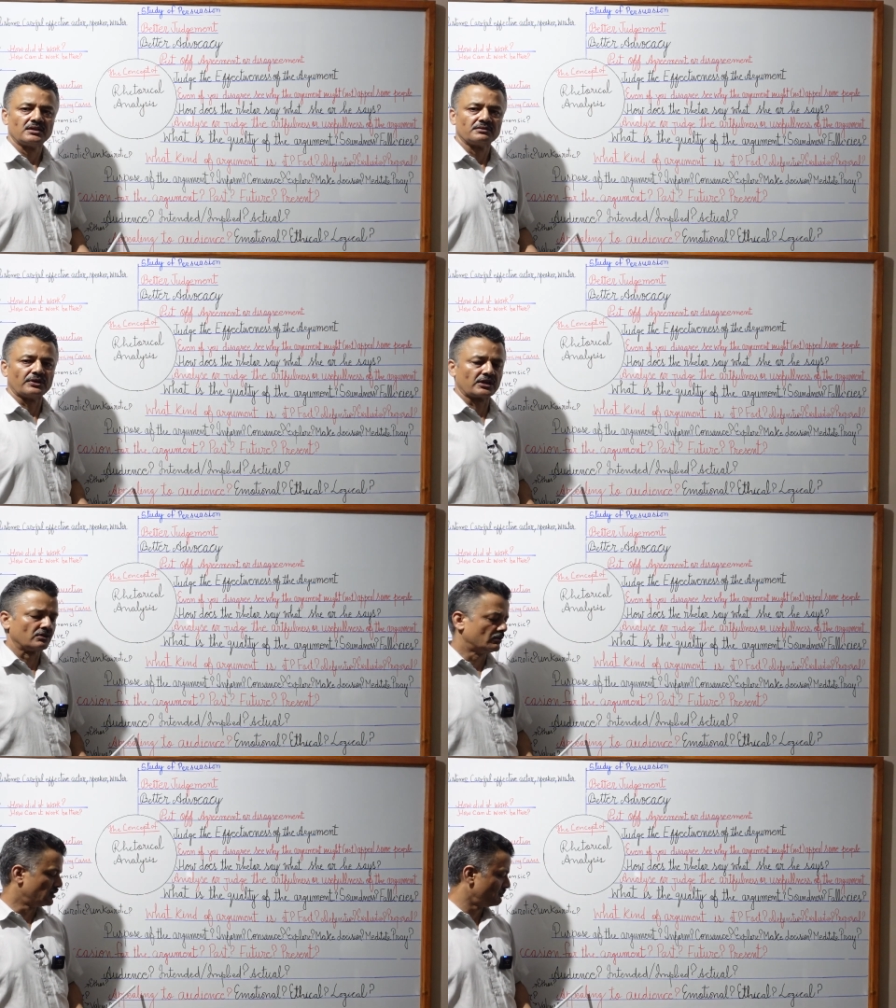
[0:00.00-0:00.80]
For
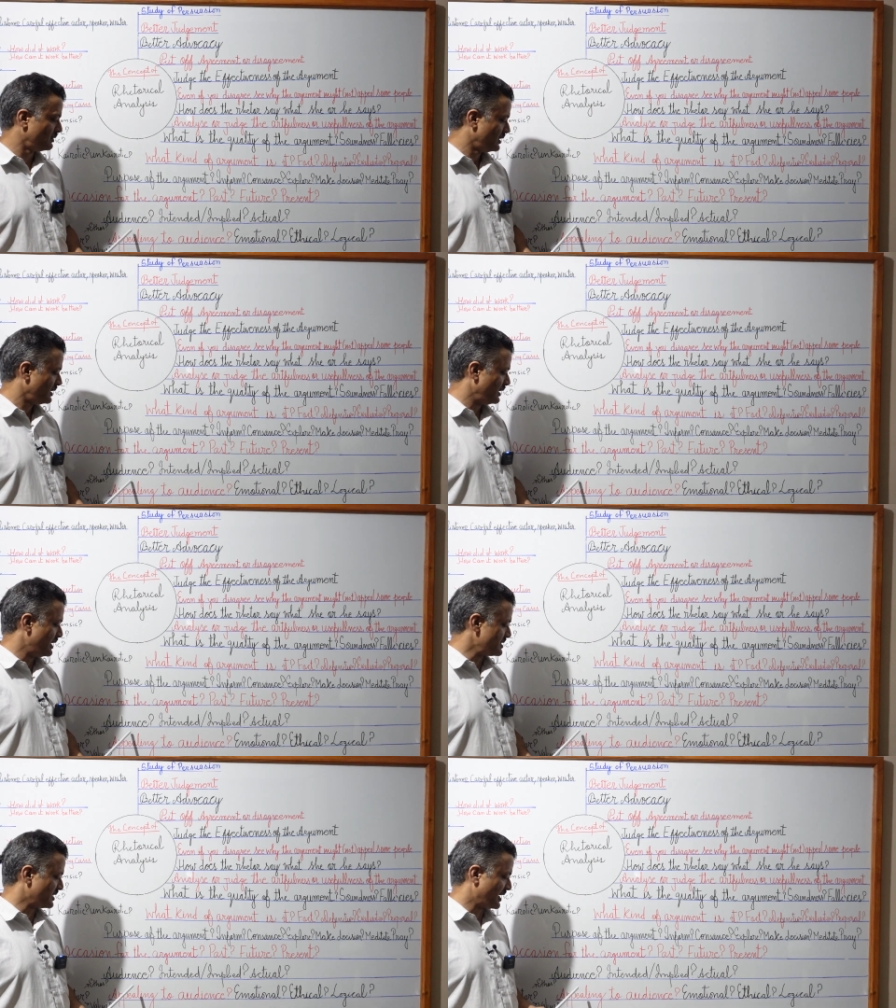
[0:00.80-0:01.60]
whom
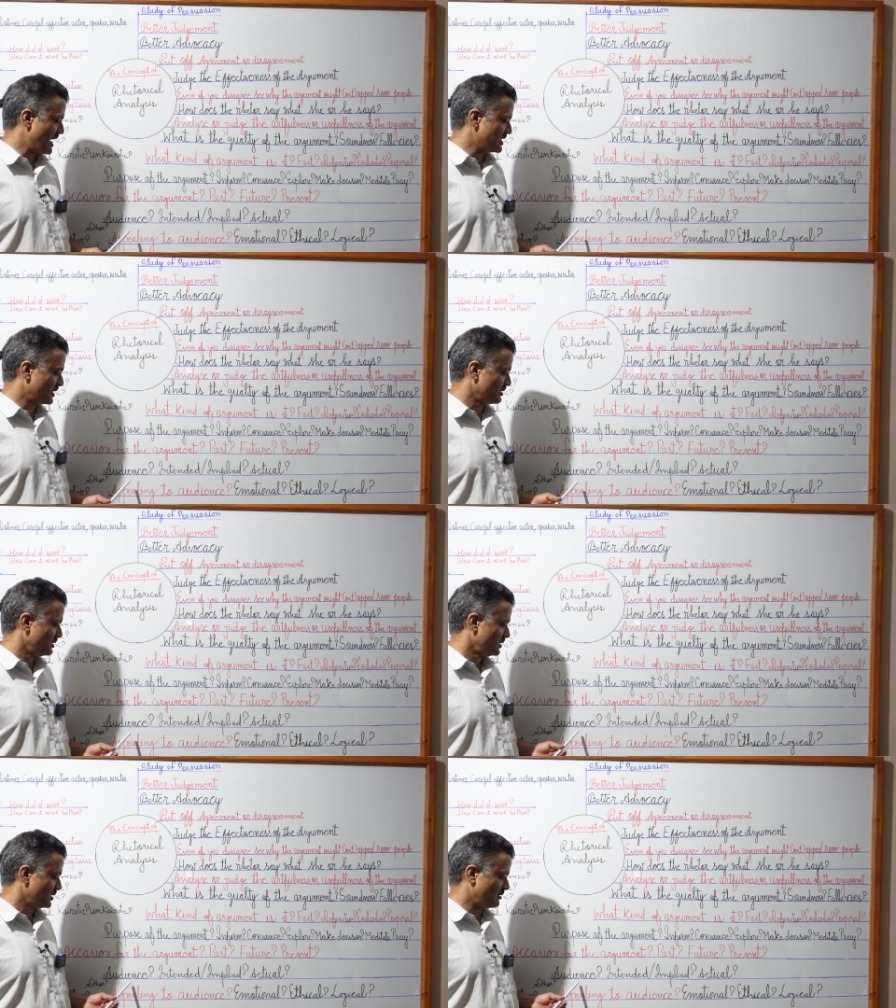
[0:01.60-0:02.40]
is the writer
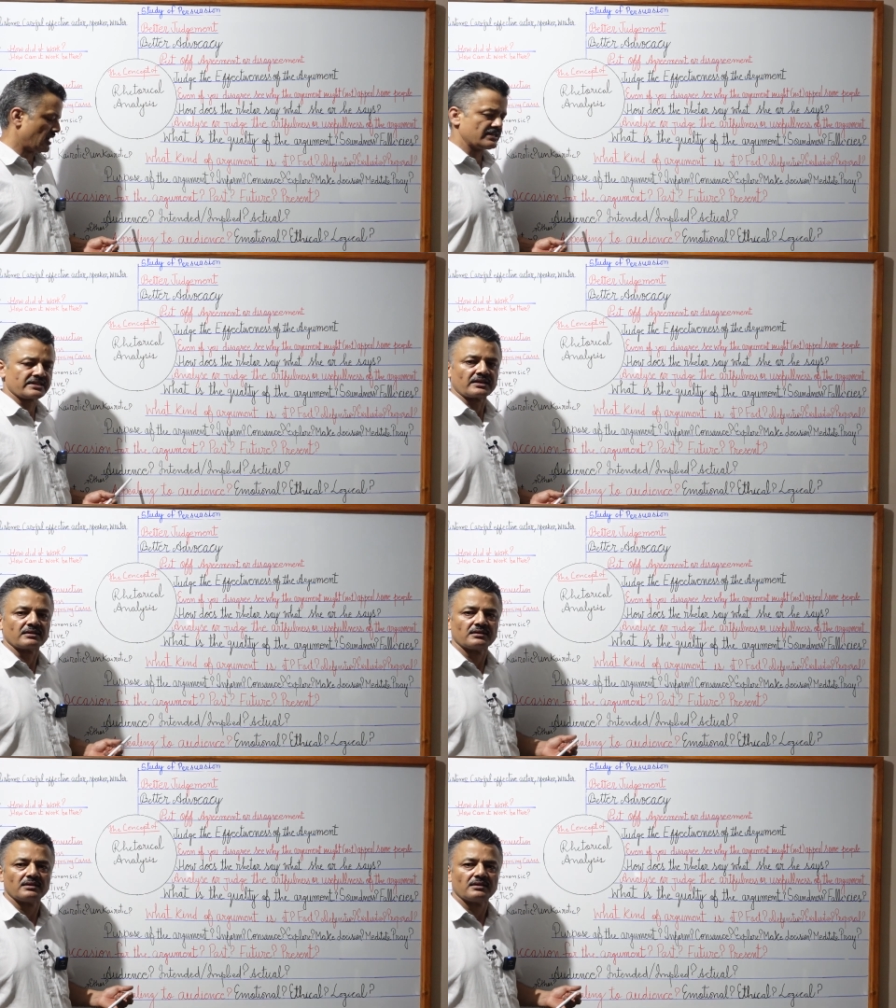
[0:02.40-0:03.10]
writing?